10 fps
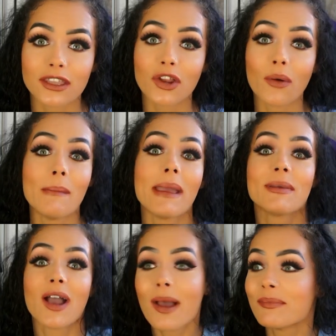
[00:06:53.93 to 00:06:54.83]
you know, and
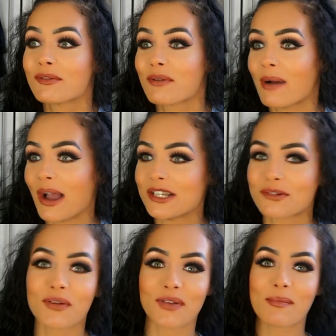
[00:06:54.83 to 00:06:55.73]
maybe I'm the
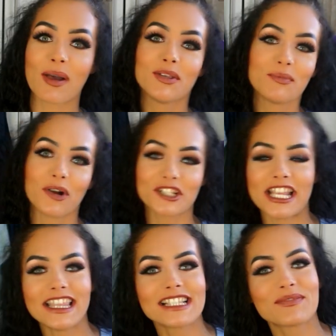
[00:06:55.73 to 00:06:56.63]
reminder of it by you
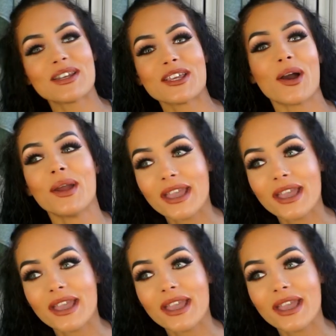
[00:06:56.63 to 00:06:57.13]
watching this video.